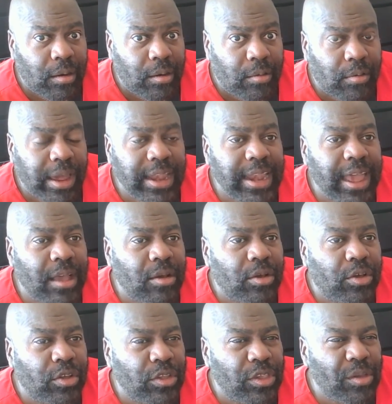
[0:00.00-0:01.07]
Right now,
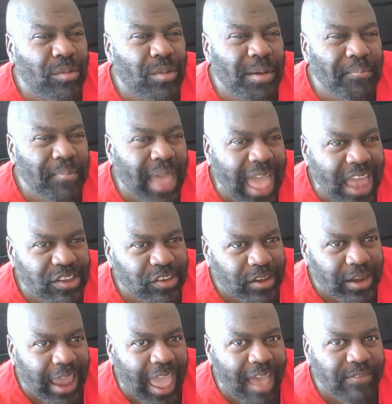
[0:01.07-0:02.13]
could you
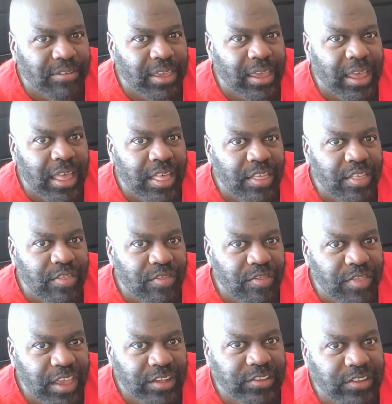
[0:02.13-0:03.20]
imagine having
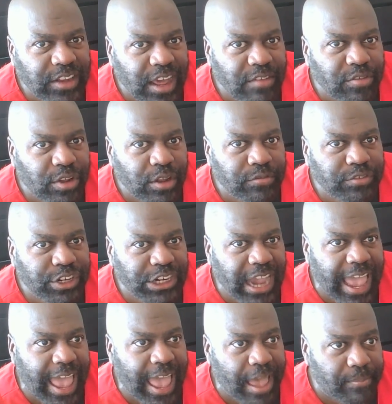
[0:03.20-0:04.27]
this level of
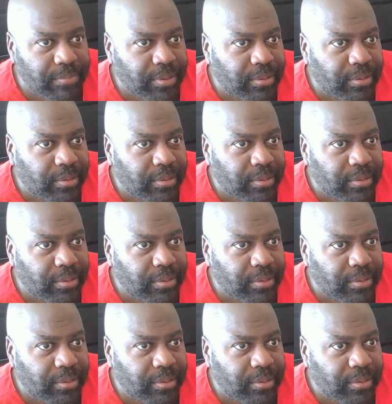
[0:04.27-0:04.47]
jab